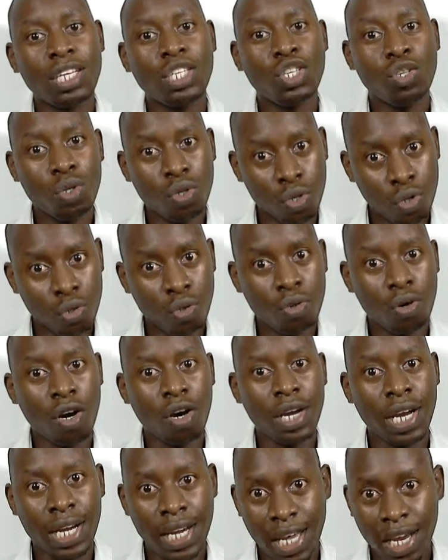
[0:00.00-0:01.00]
that you do
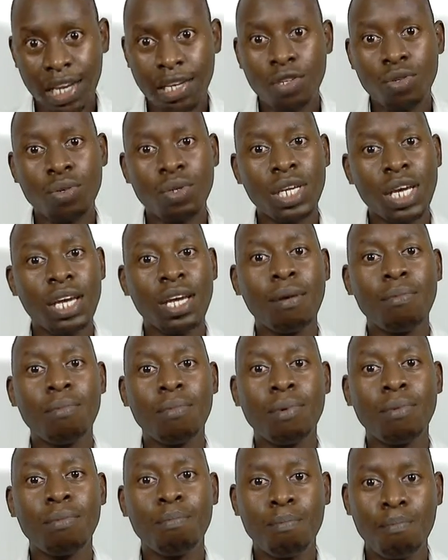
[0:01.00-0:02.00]
on a daily-to-day
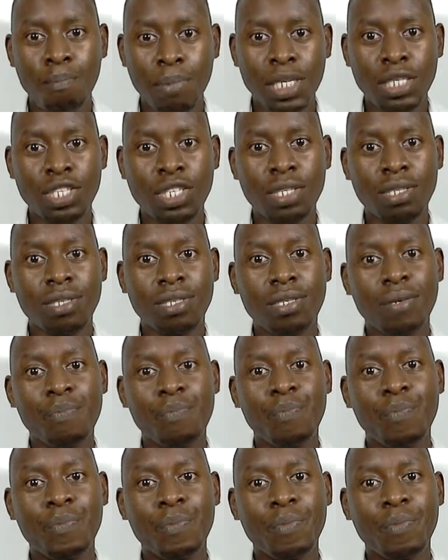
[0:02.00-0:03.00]
basis,